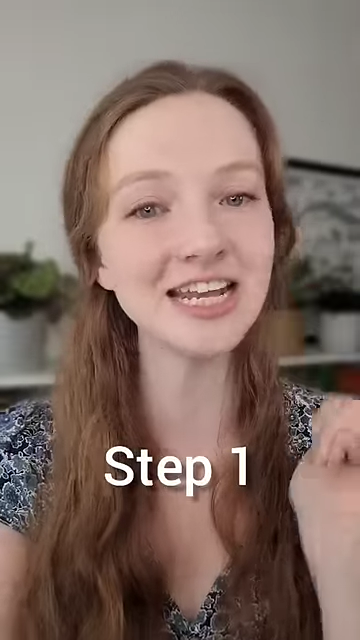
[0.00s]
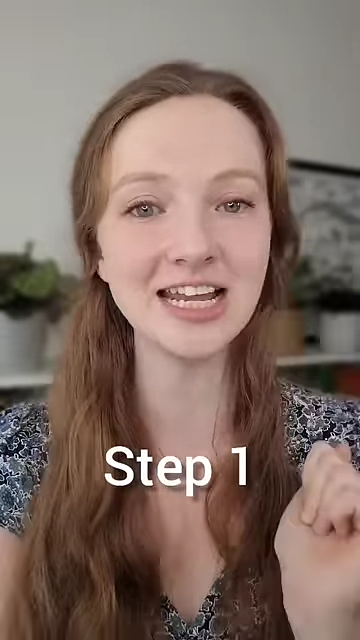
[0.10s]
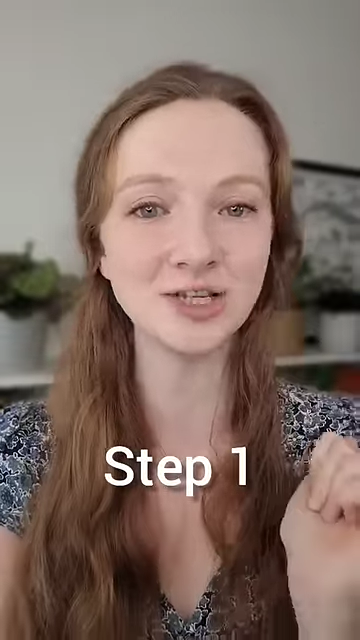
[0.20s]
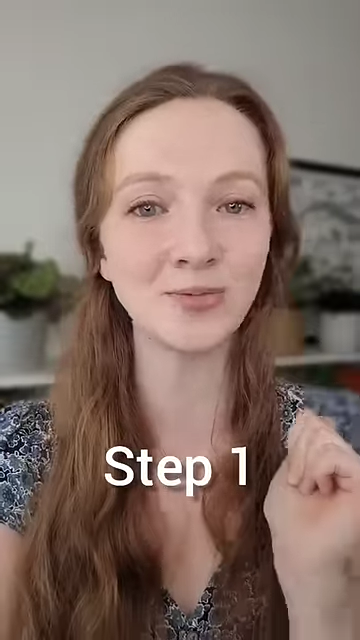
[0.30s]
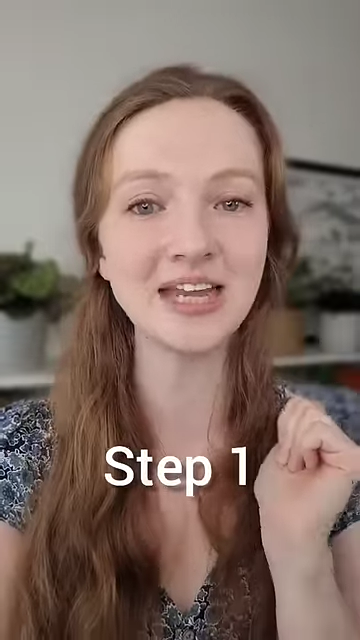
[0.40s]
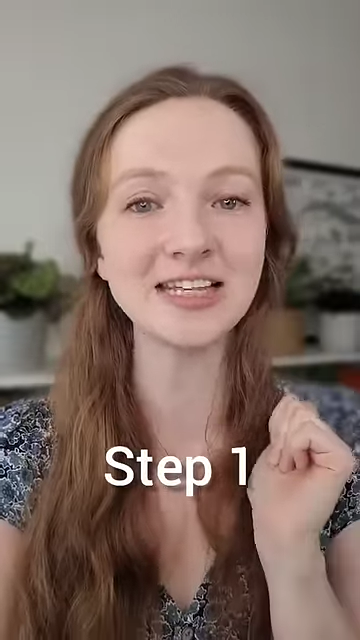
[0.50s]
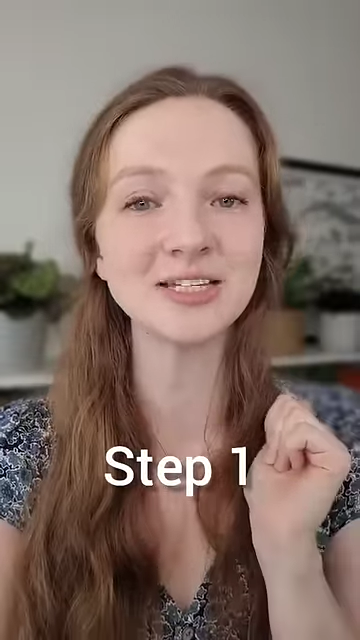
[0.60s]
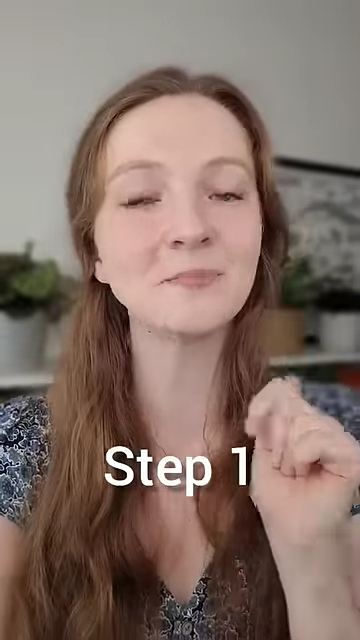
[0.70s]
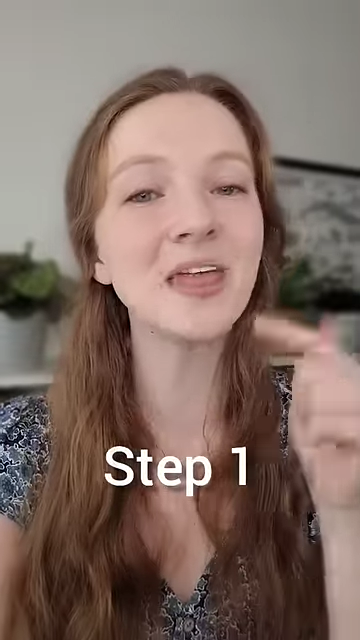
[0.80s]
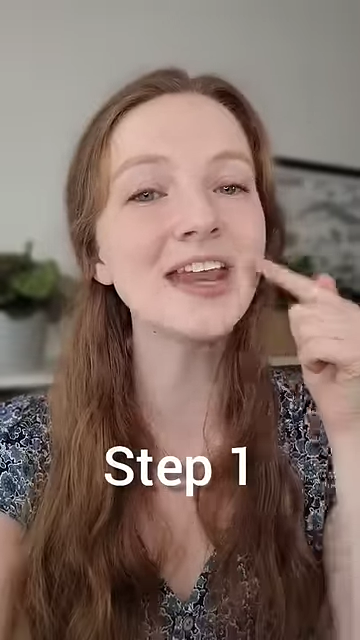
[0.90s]
a little
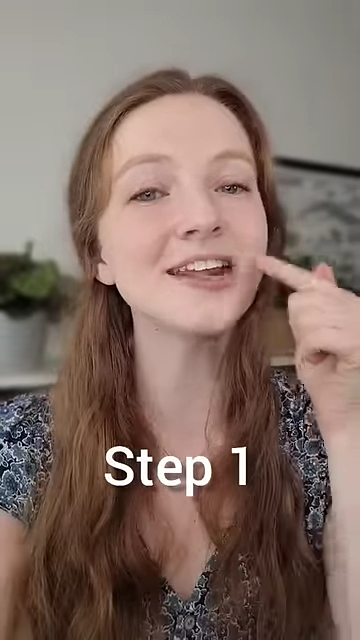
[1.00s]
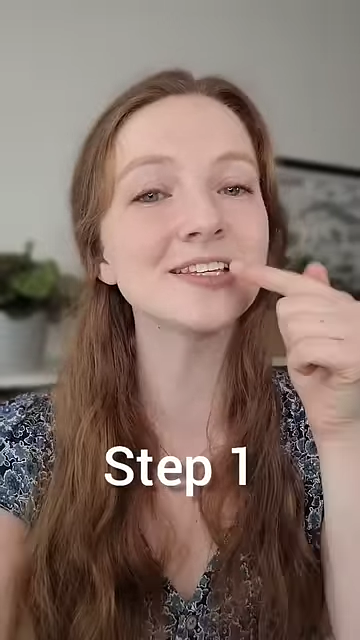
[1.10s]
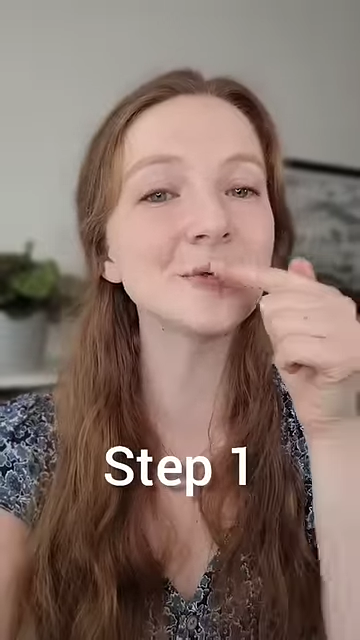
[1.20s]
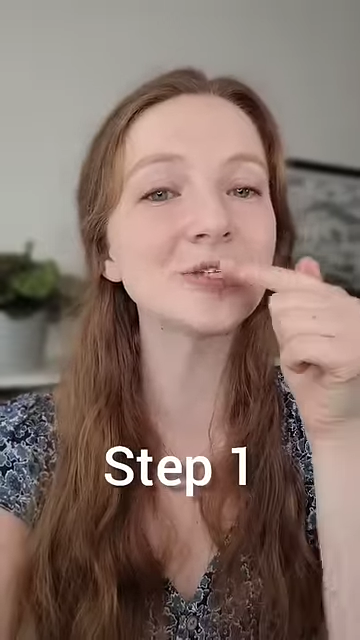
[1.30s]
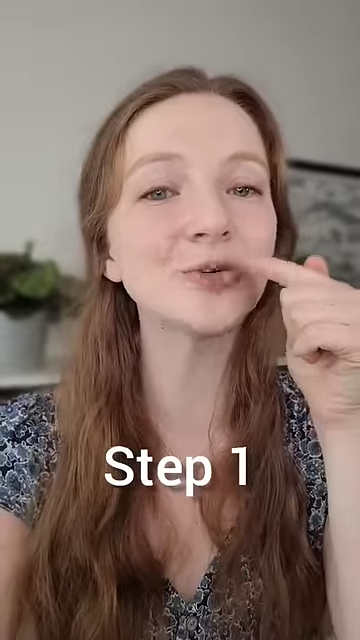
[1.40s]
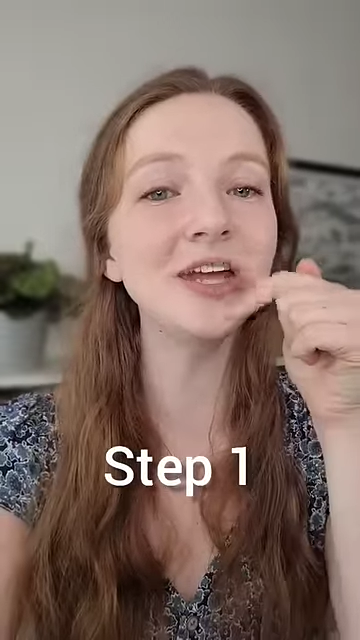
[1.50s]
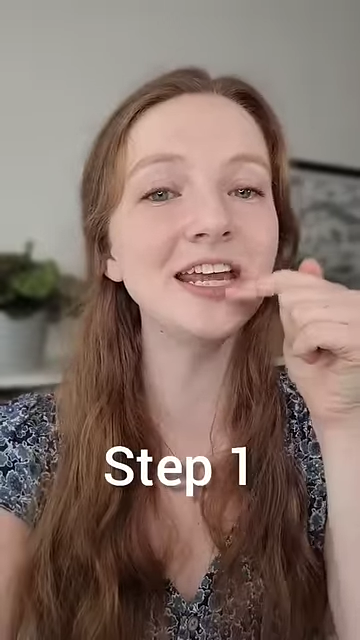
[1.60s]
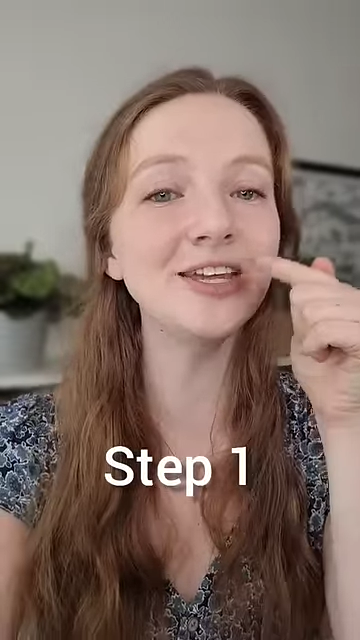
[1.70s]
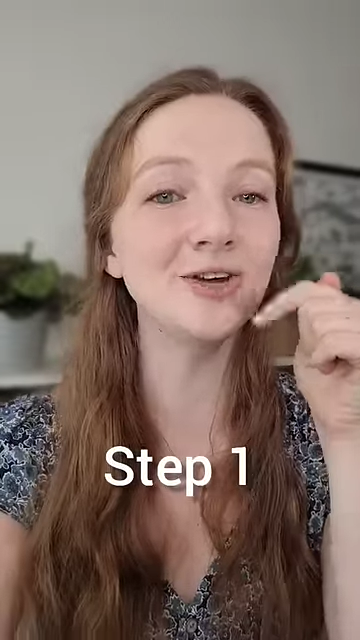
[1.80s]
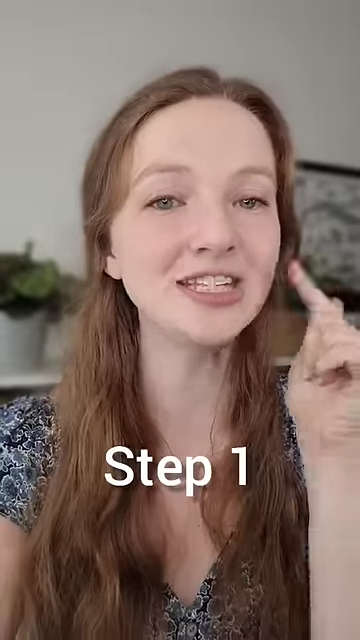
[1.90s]
bit and it is
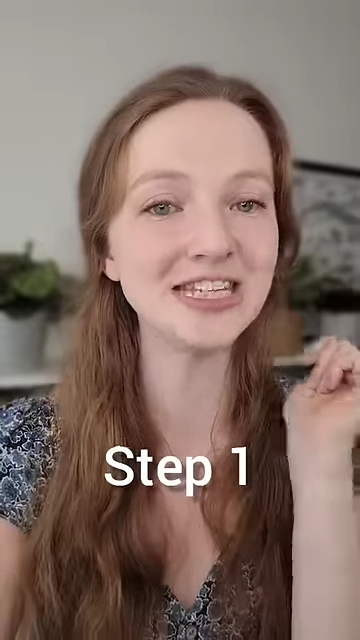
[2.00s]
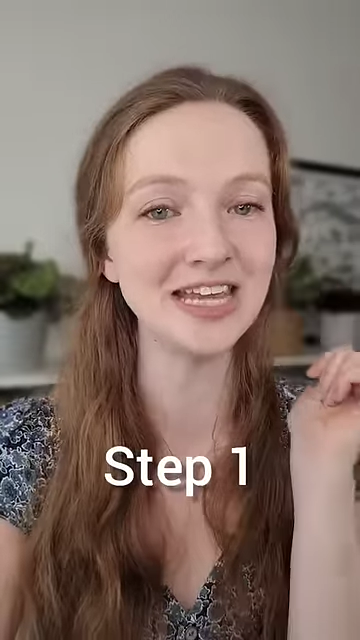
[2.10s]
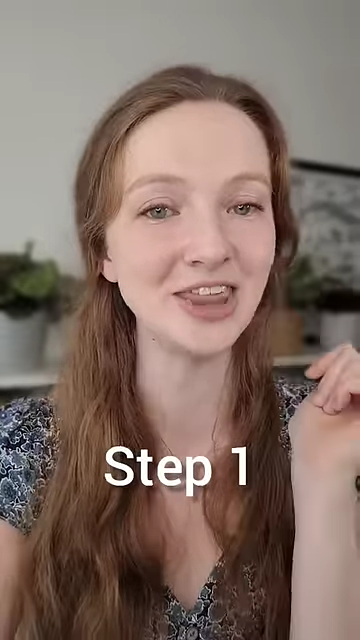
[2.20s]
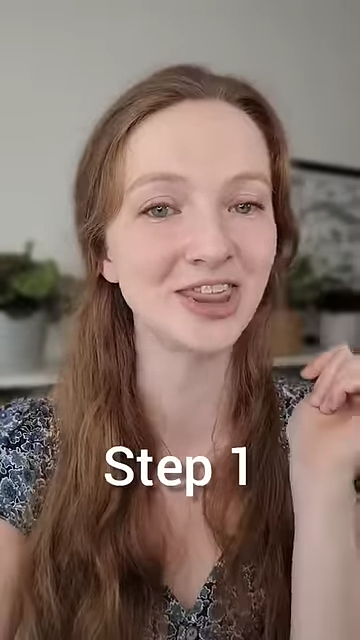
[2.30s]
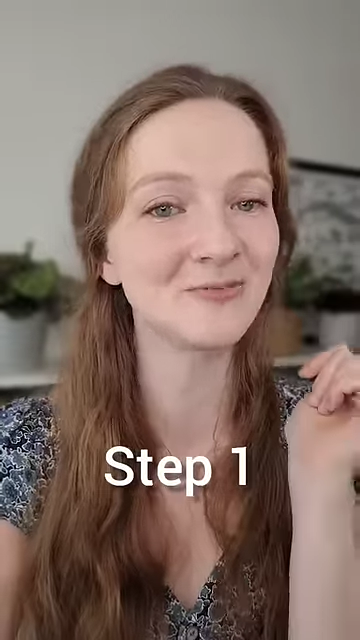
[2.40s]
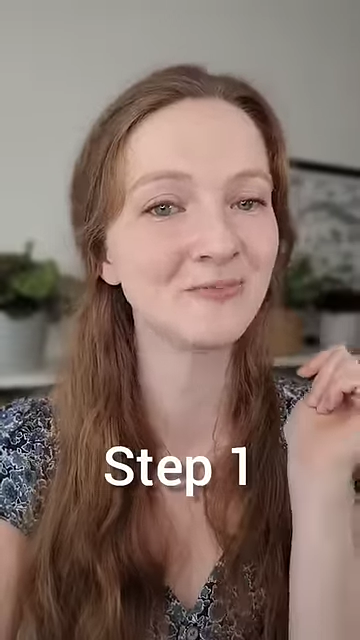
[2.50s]
between your teeth.